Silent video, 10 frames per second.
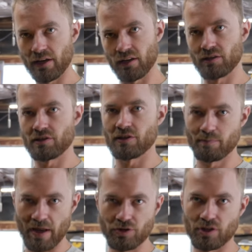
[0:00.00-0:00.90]
and
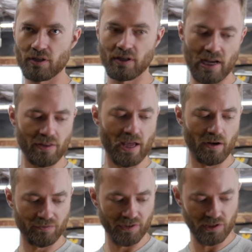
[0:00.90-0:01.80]
suspension and how that
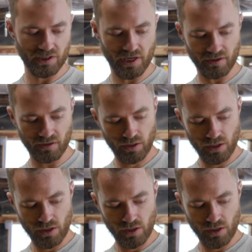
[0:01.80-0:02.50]
all fits together.